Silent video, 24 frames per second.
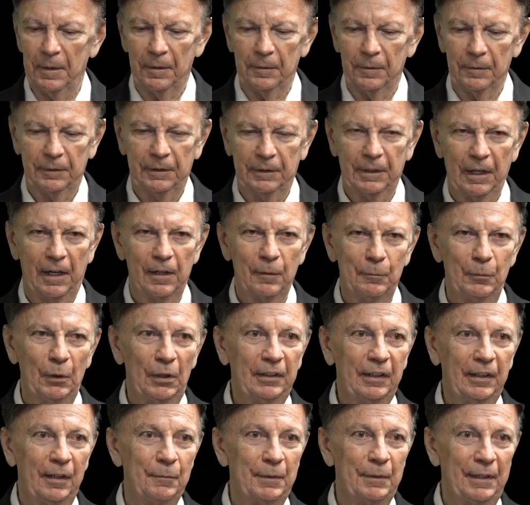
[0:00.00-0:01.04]
We've got a book
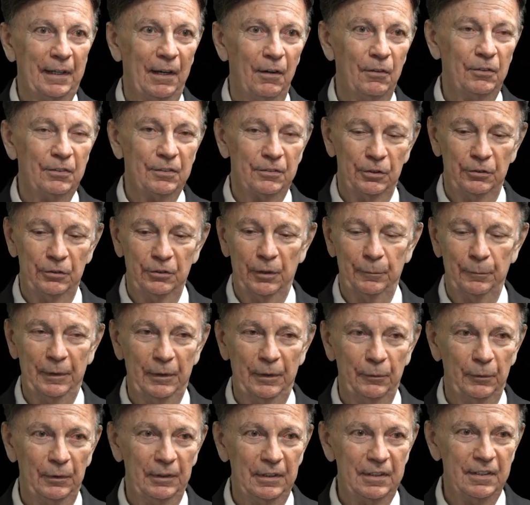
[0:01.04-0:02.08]
coming out, soon to be
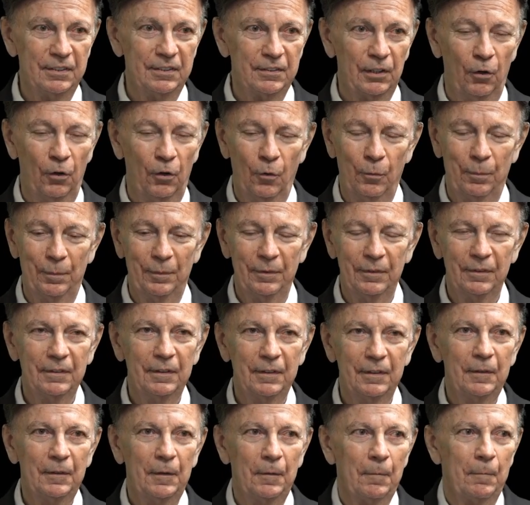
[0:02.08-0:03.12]
released, Hope,
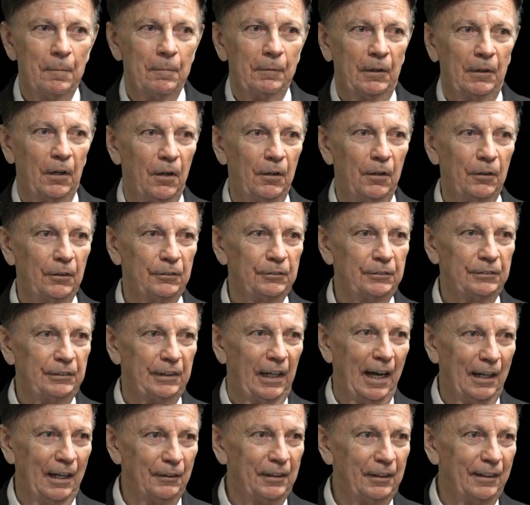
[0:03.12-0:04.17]
called
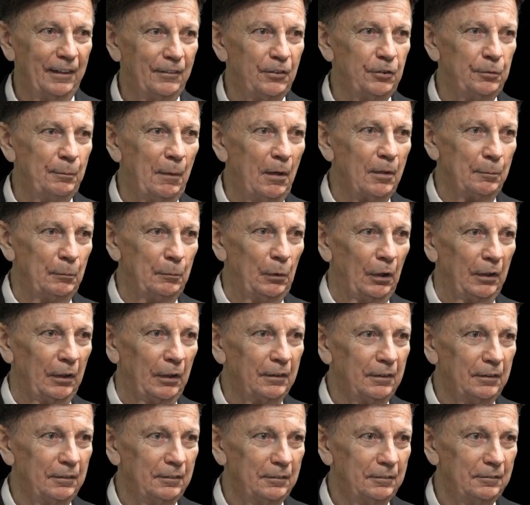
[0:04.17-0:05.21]
How to Get Smart
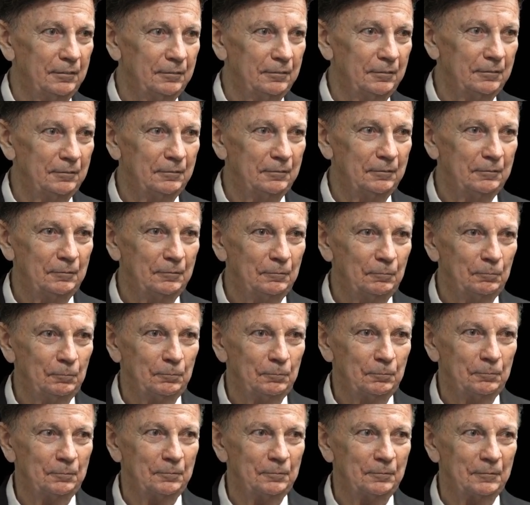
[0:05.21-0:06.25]
Book.
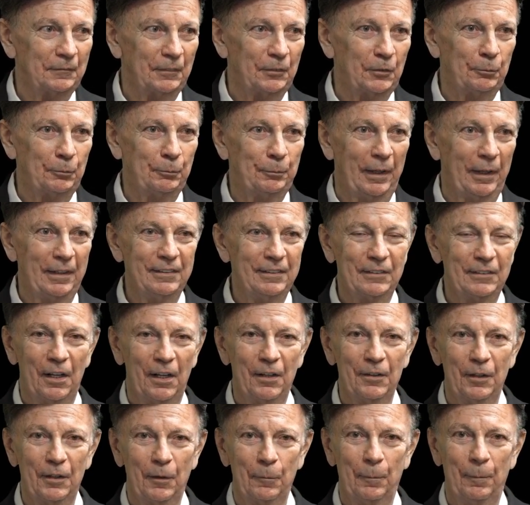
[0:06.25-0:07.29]
It's based
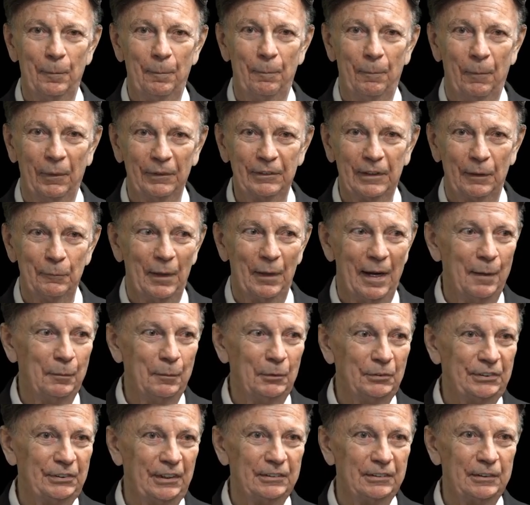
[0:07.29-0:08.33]
on the, what the Bible
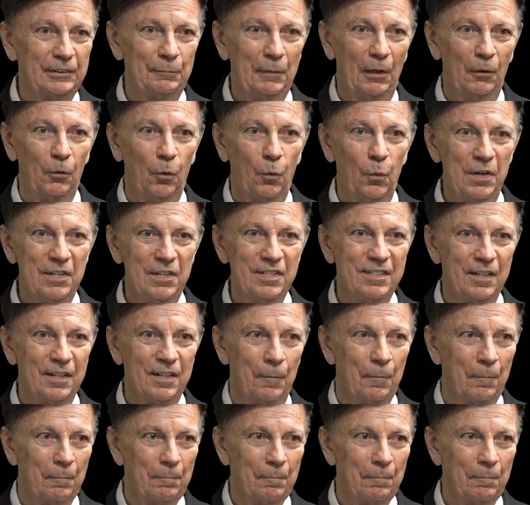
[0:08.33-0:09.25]
says about wisdom.